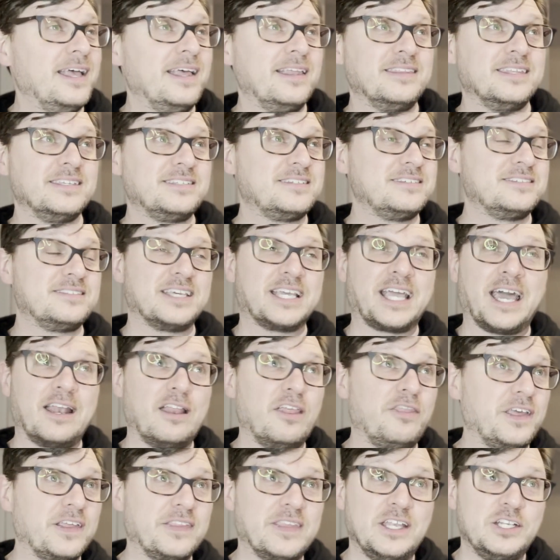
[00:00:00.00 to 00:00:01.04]
This is the kind
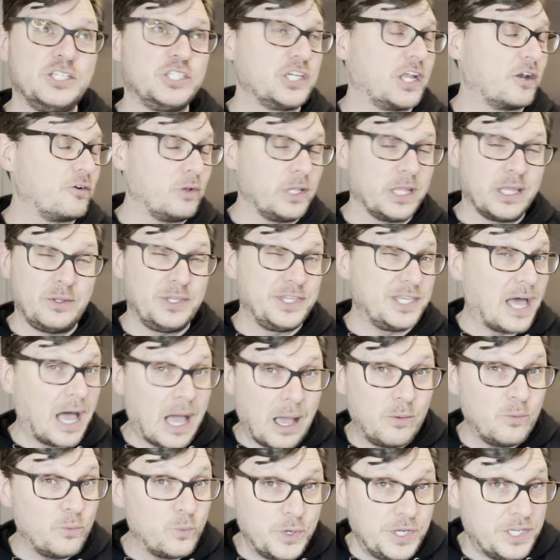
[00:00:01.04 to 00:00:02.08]
of thing that generally
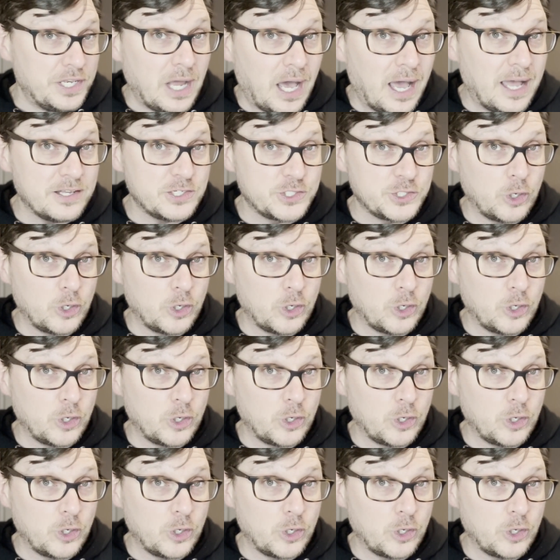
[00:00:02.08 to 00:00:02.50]
would not